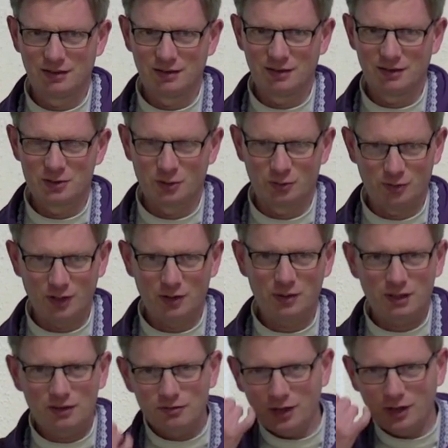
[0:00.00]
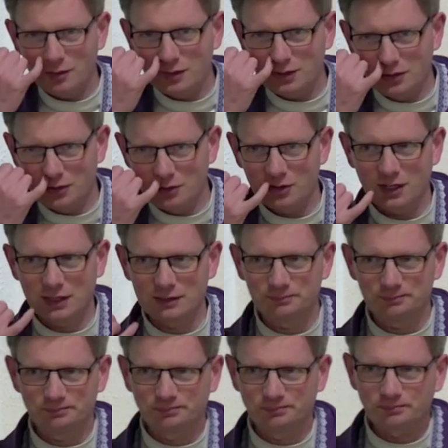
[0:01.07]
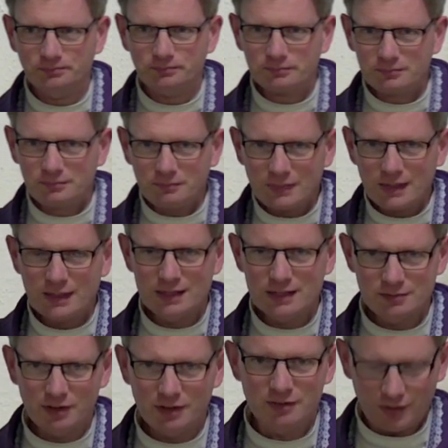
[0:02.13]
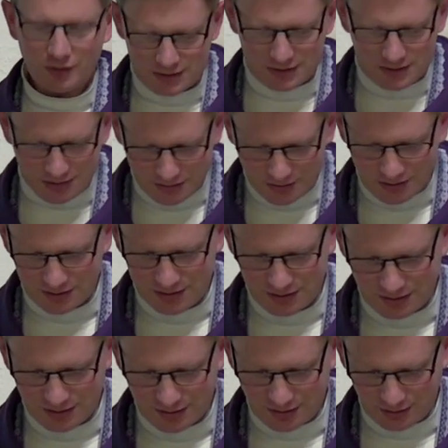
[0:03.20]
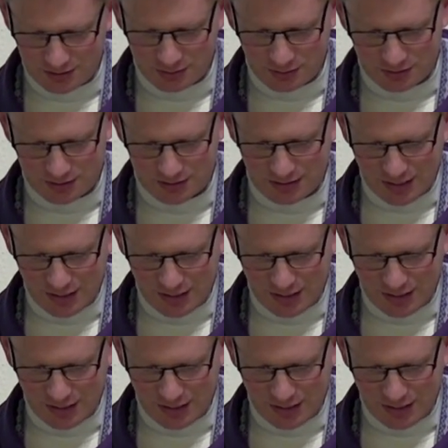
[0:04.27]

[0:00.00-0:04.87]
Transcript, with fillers: So following, following the Lord, like, it has very, very serious consequences.